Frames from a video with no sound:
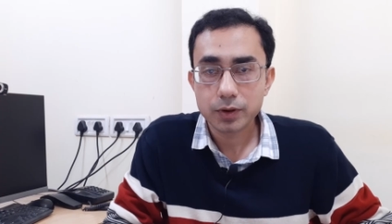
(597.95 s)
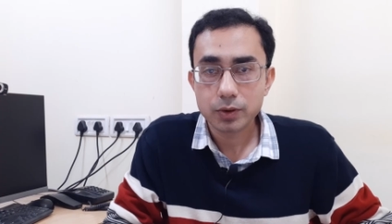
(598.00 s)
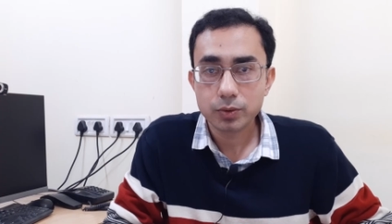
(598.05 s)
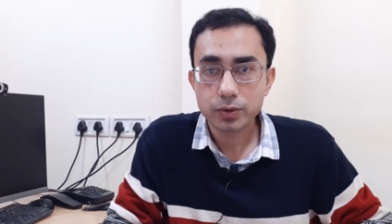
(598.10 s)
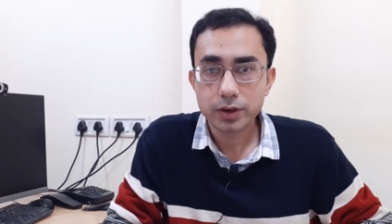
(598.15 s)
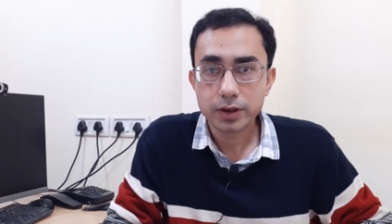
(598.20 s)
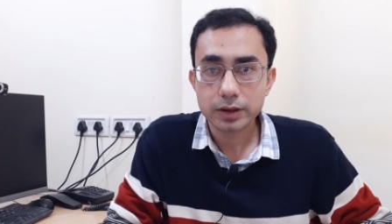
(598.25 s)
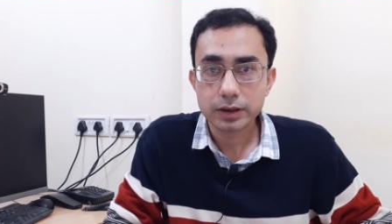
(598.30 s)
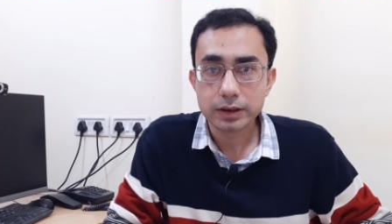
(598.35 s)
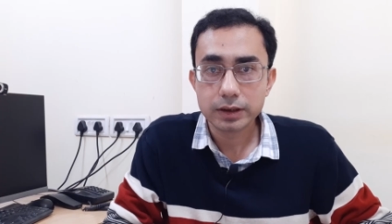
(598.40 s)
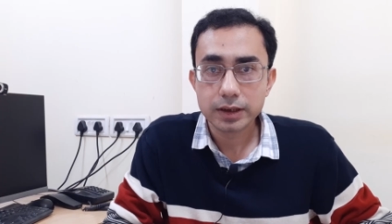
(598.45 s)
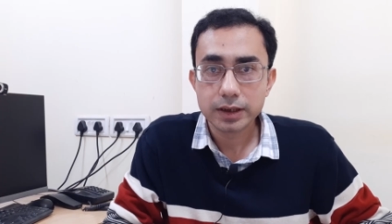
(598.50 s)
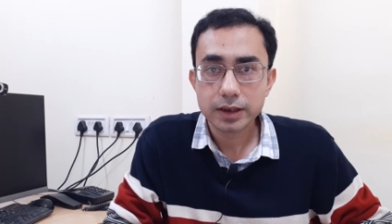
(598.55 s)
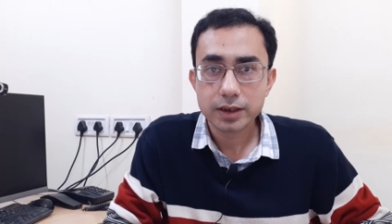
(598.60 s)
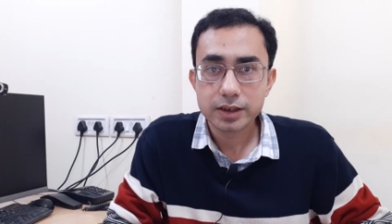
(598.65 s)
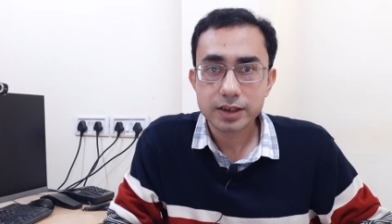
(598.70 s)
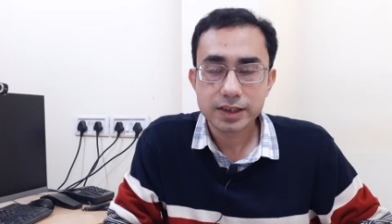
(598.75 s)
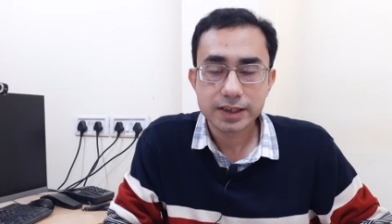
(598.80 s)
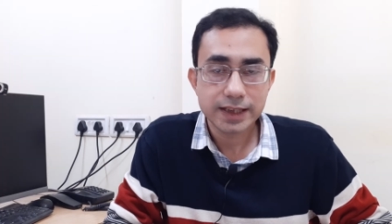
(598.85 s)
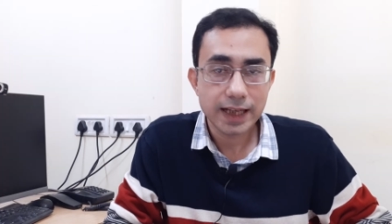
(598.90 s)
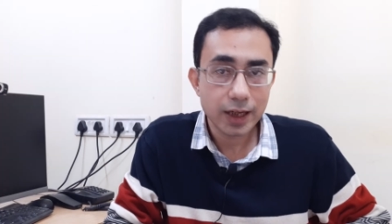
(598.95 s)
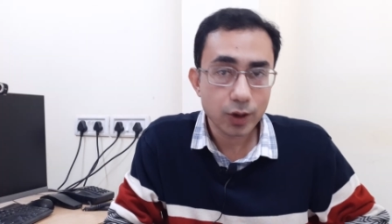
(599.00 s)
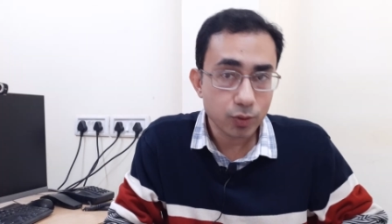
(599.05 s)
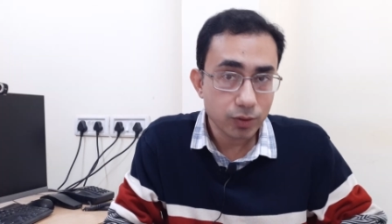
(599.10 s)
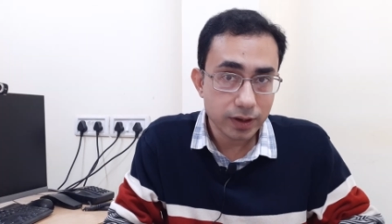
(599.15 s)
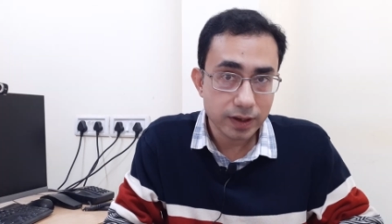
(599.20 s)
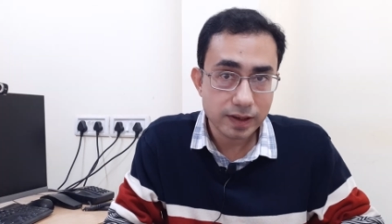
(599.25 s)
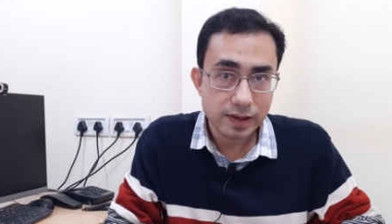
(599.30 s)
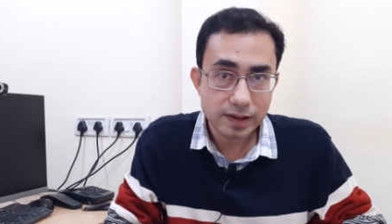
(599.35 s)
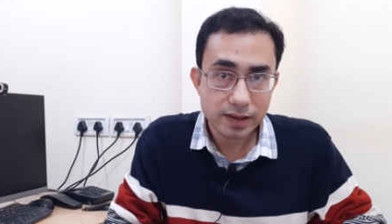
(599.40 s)
Okay,
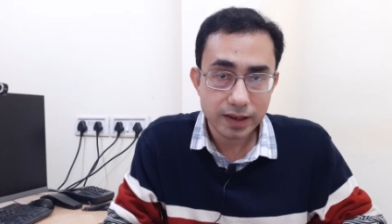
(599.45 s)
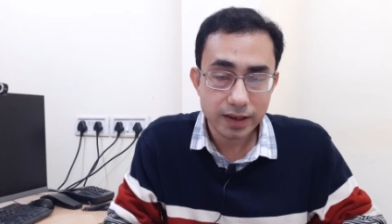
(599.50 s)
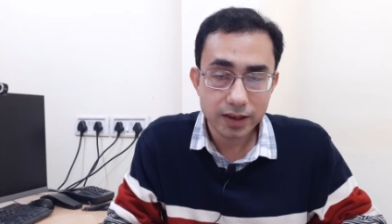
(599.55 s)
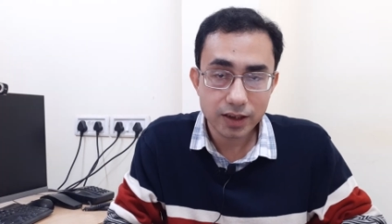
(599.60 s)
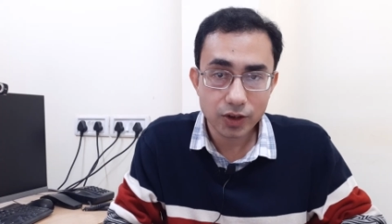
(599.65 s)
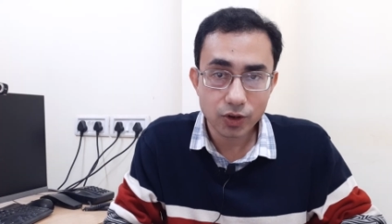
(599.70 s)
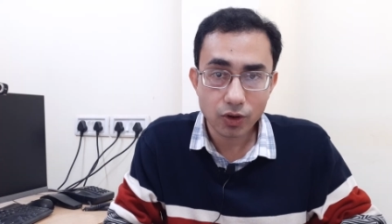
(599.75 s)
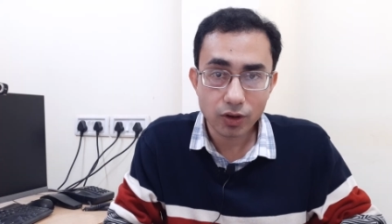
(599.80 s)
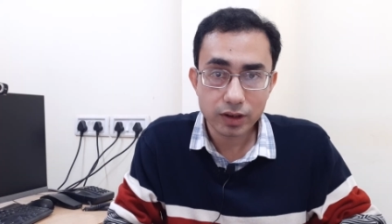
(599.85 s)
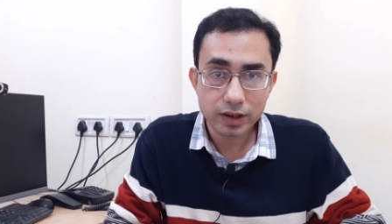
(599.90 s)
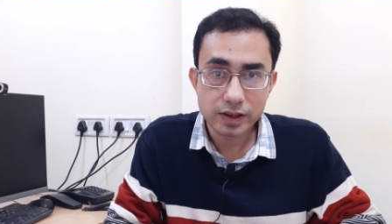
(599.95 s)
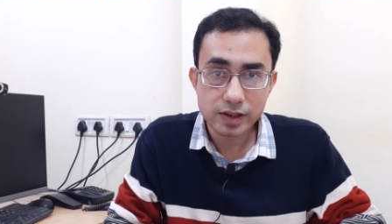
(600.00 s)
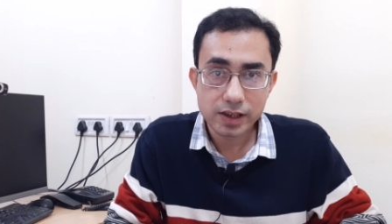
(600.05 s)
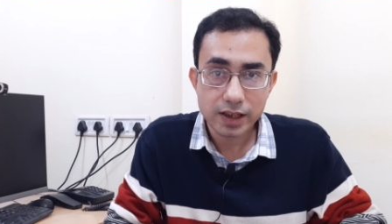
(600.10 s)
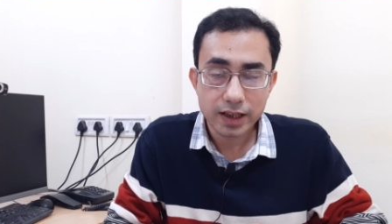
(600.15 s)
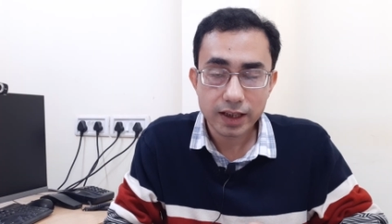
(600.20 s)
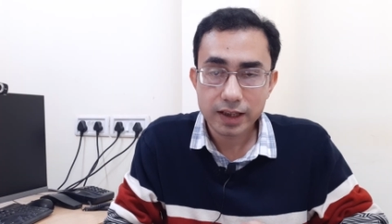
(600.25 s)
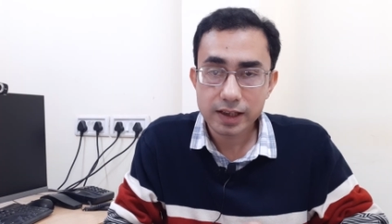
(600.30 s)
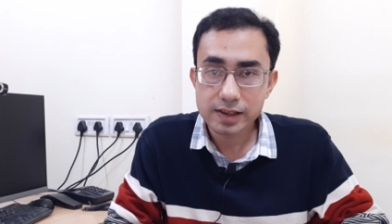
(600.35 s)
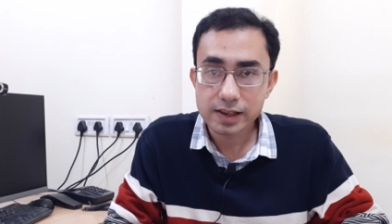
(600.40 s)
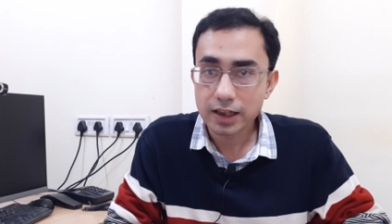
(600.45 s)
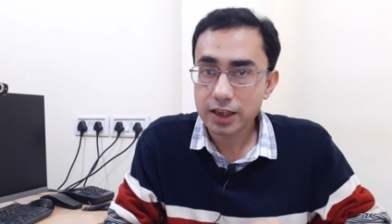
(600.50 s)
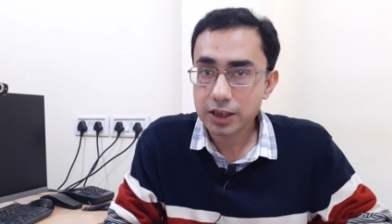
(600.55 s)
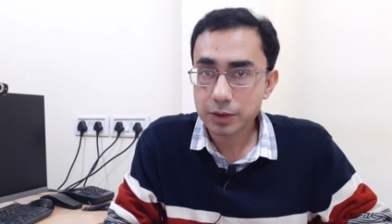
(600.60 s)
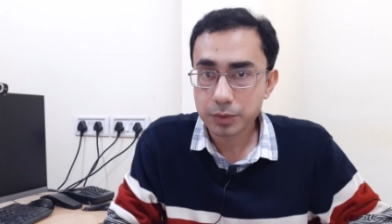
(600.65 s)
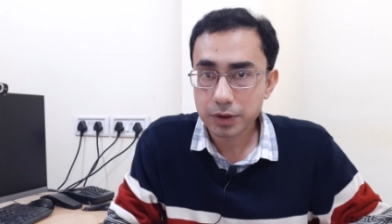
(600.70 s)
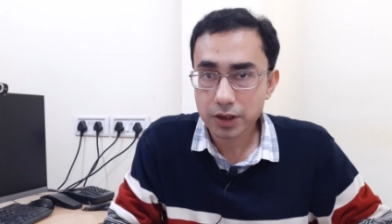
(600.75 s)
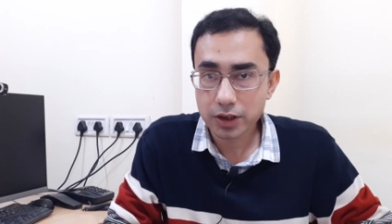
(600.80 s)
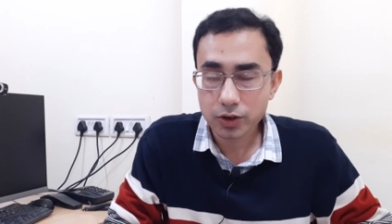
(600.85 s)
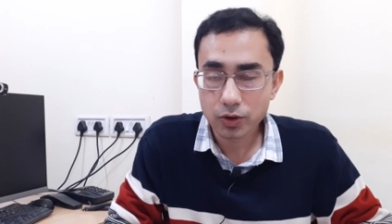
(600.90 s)
shallowness in the knowledge is
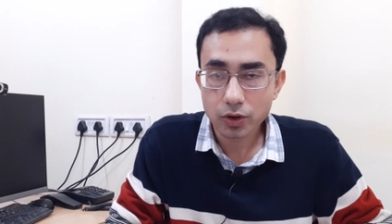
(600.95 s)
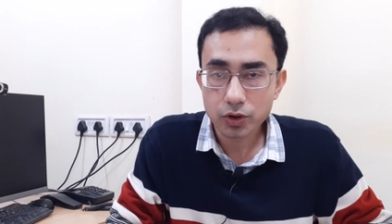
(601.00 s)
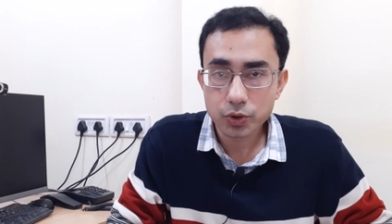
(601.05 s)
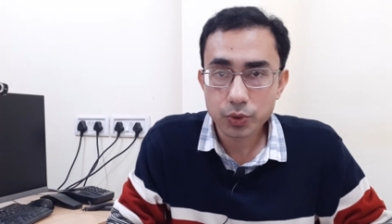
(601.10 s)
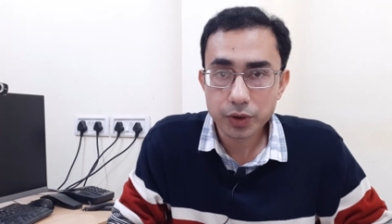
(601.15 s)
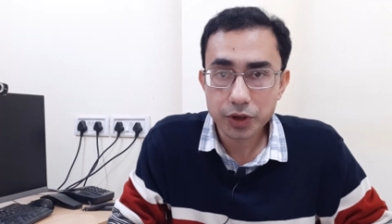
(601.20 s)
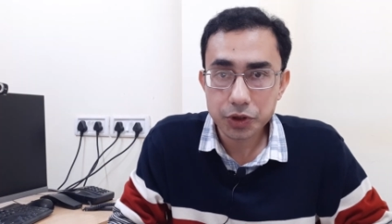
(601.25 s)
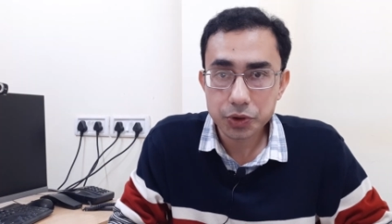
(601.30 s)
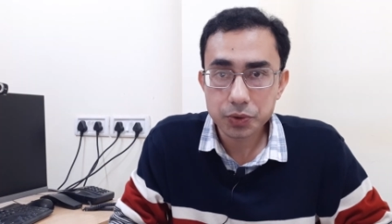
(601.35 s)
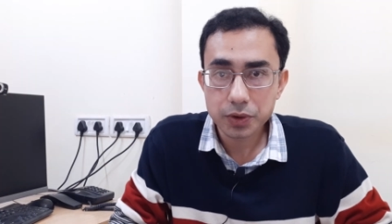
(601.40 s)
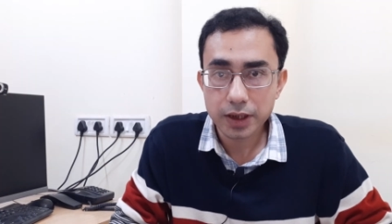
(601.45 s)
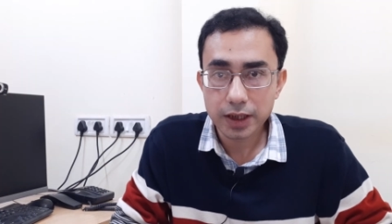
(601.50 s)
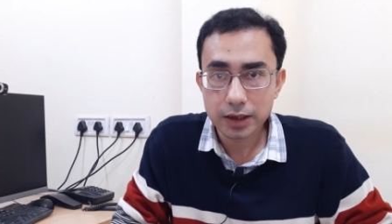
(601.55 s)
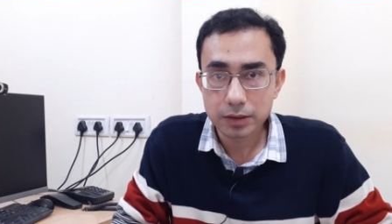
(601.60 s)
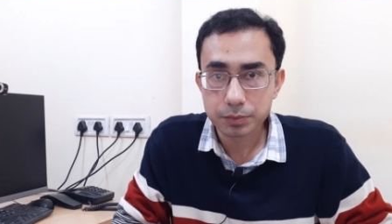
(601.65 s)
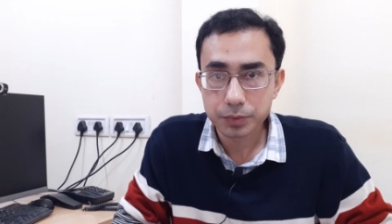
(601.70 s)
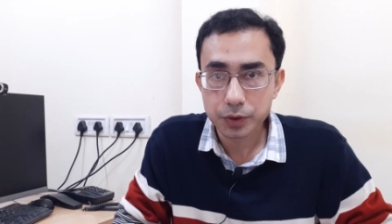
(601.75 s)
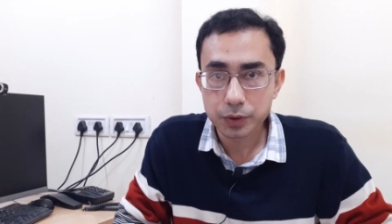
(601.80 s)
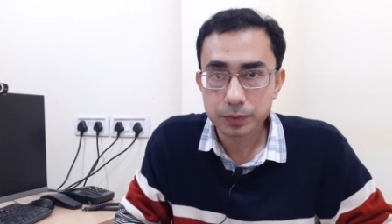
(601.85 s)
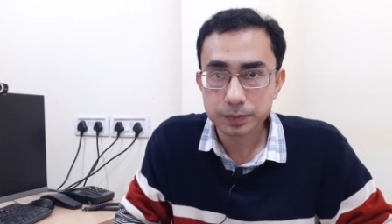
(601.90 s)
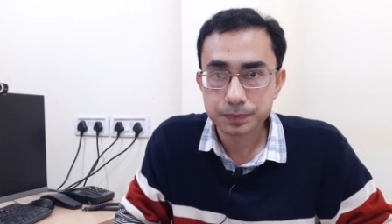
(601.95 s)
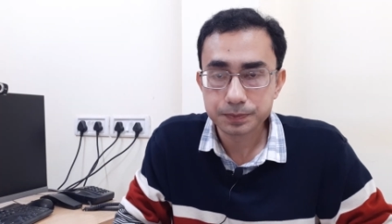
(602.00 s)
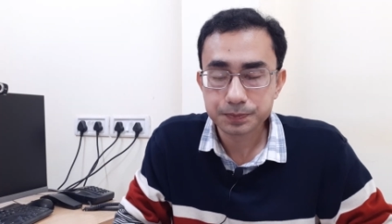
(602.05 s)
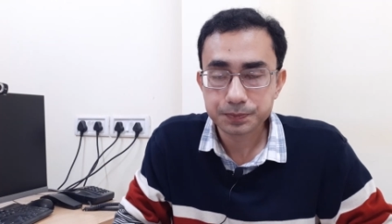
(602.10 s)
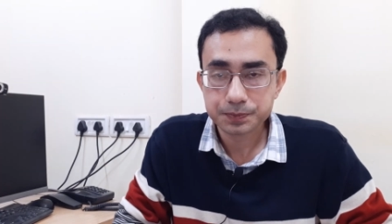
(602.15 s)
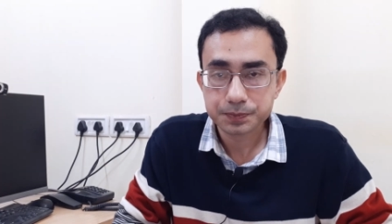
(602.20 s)
ultimately not going to help you.